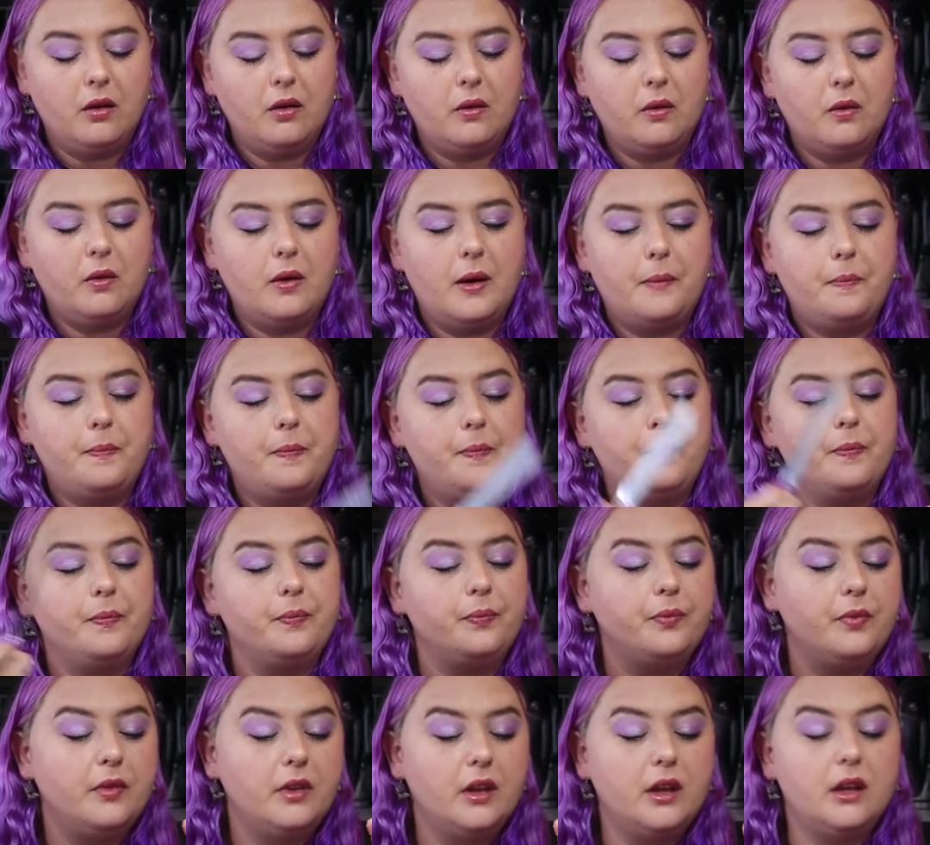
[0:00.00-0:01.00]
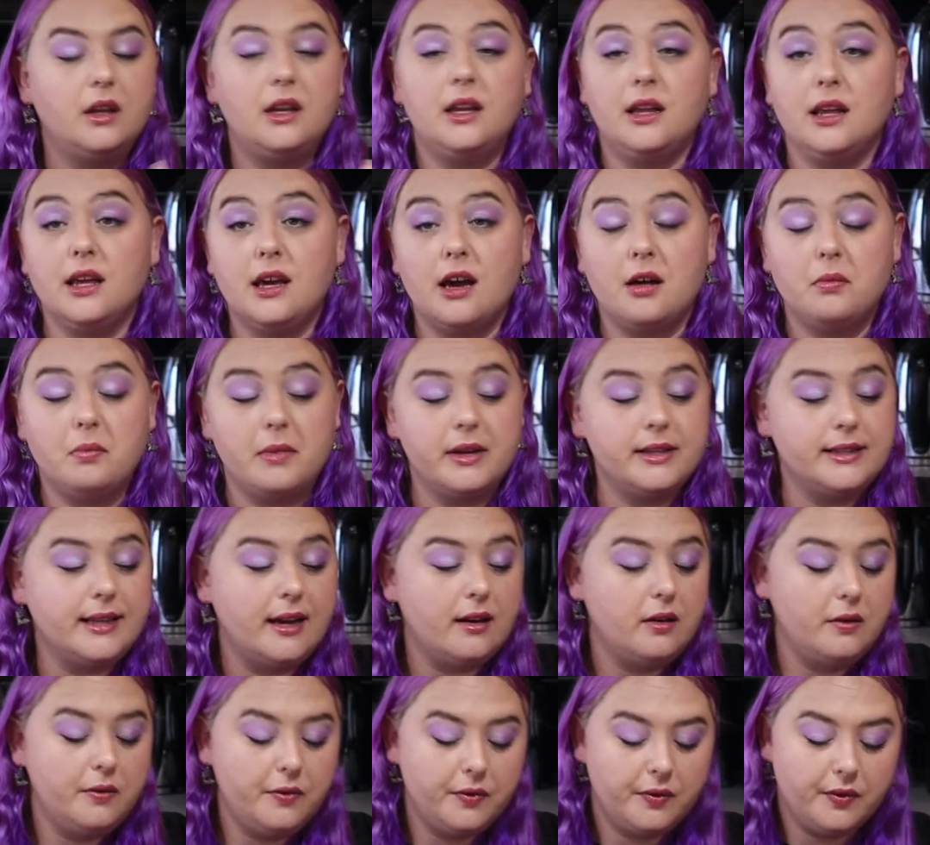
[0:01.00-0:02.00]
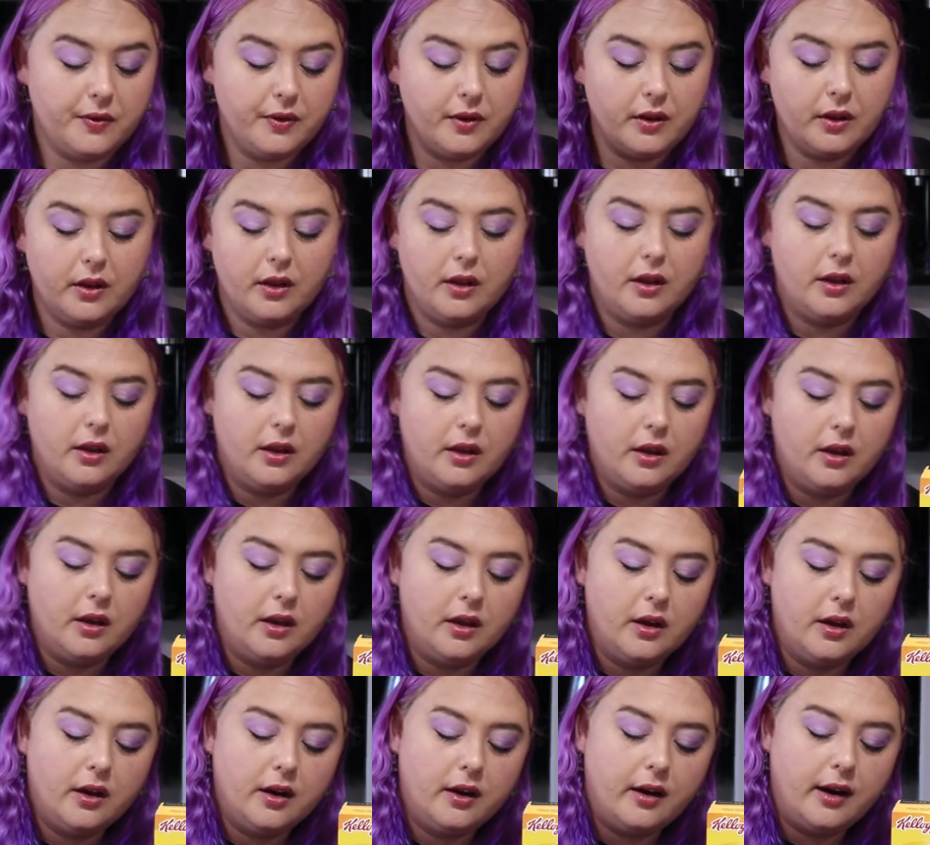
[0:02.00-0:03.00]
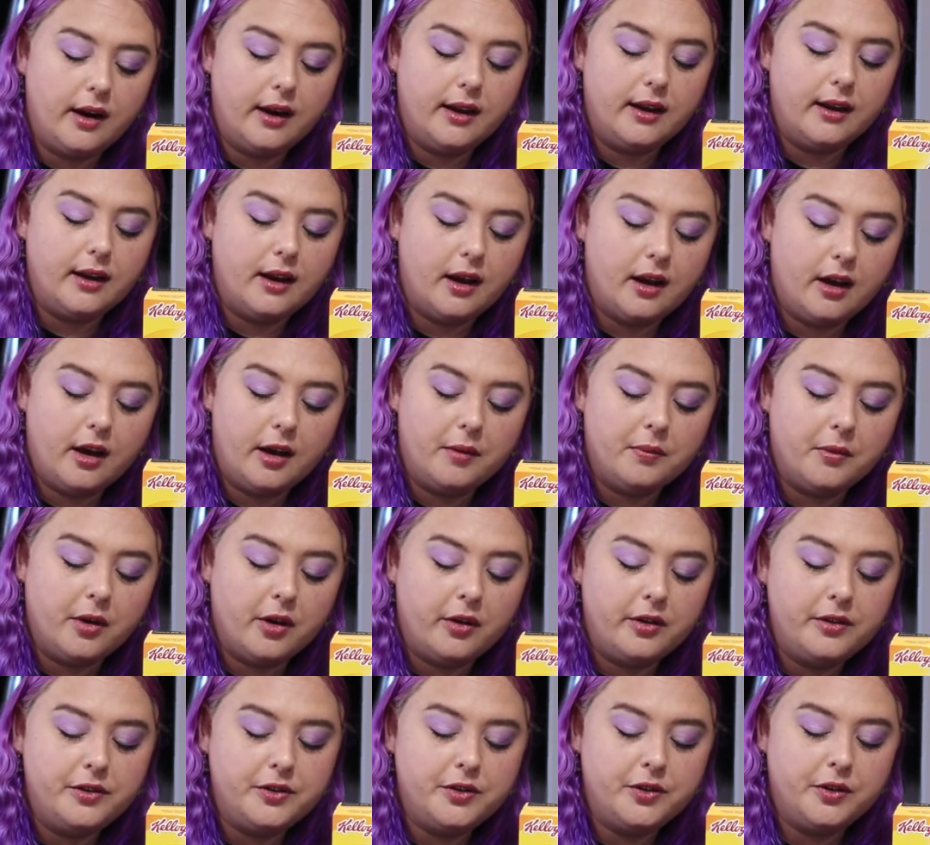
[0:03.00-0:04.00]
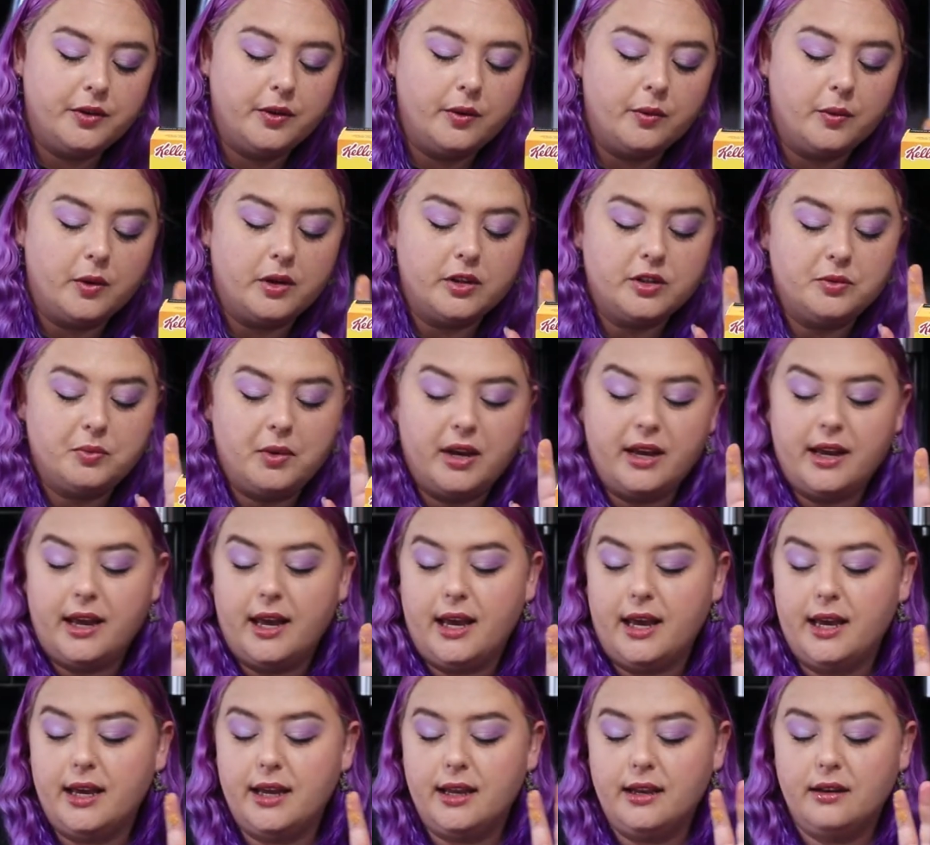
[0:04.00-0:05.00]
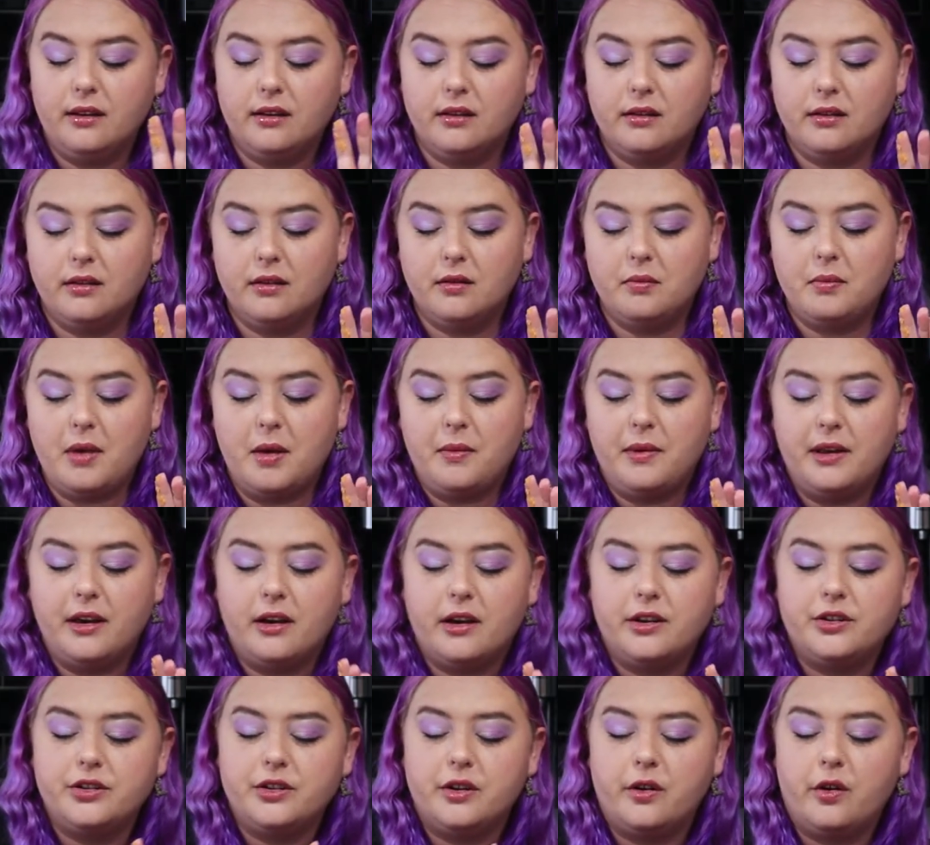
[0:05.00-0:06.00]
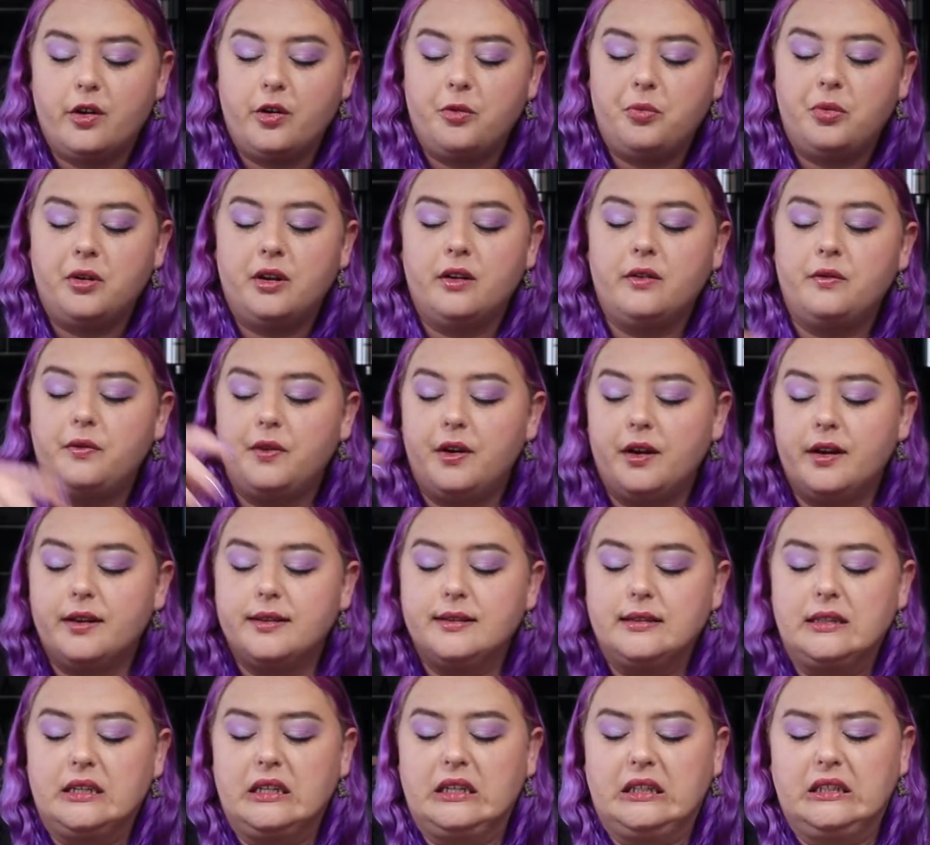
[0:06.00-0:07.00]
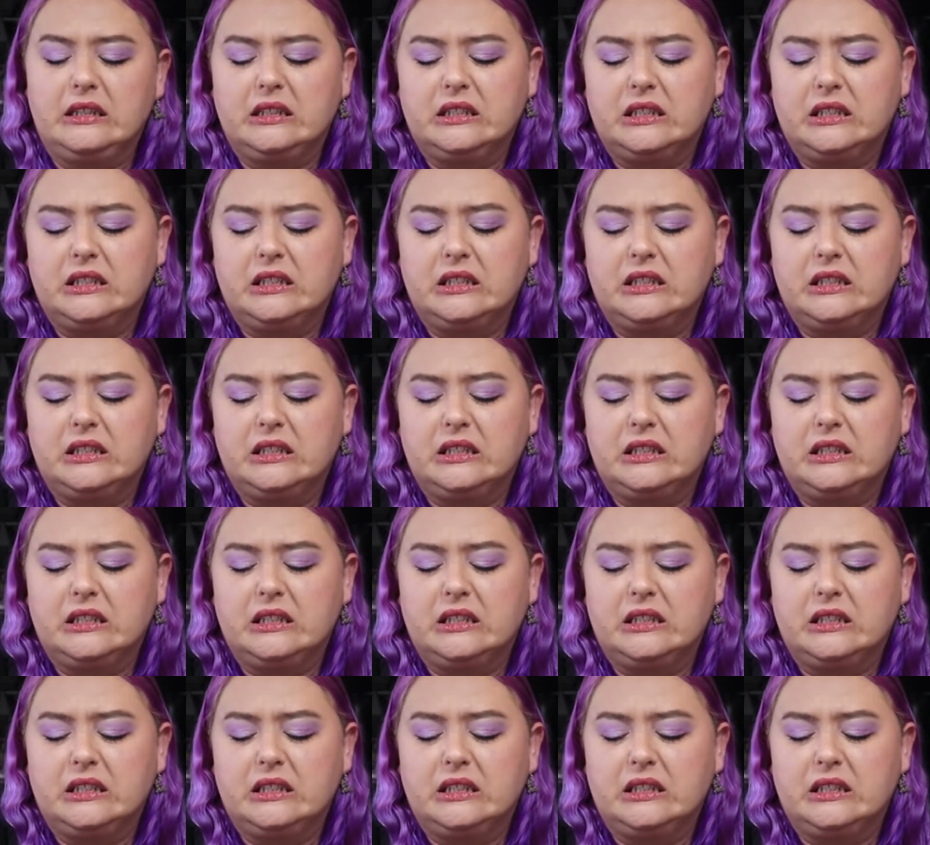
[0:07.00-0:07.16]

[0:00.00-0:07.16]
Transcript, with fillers: Whoop! Nearly cut myself. Alright, I'm going to wash my hand. Oh, maybe I should open it first.